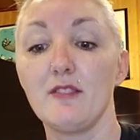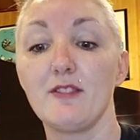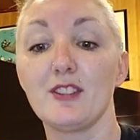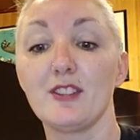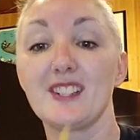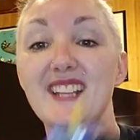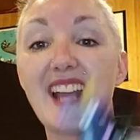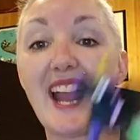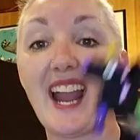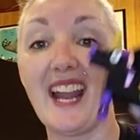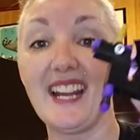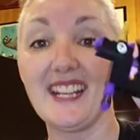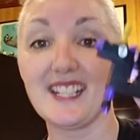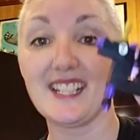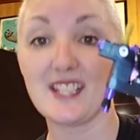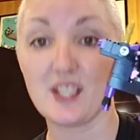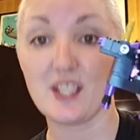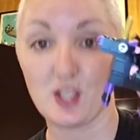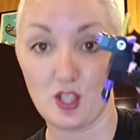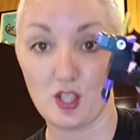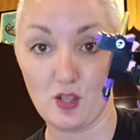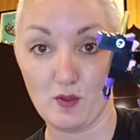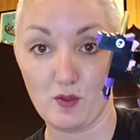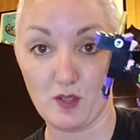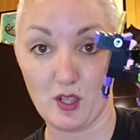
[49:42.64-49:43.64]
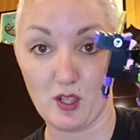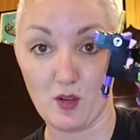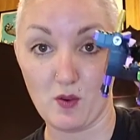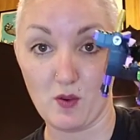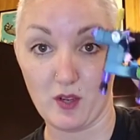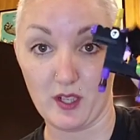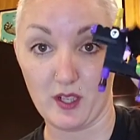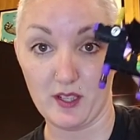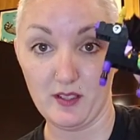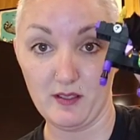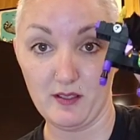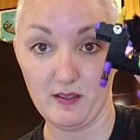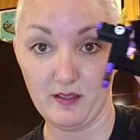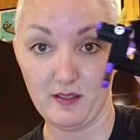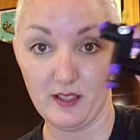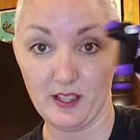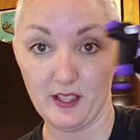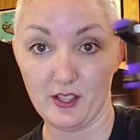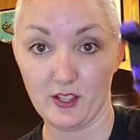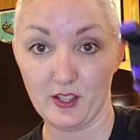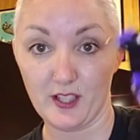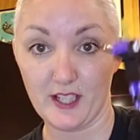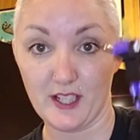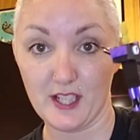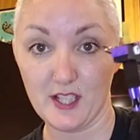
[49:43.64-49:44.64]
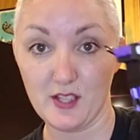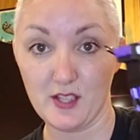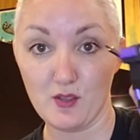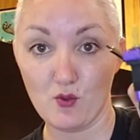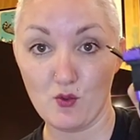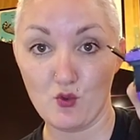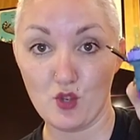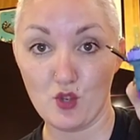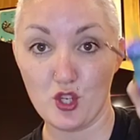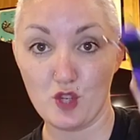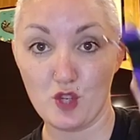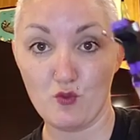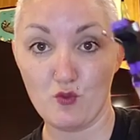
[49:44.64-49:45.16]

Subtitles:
for Titus's unicorn, here it is.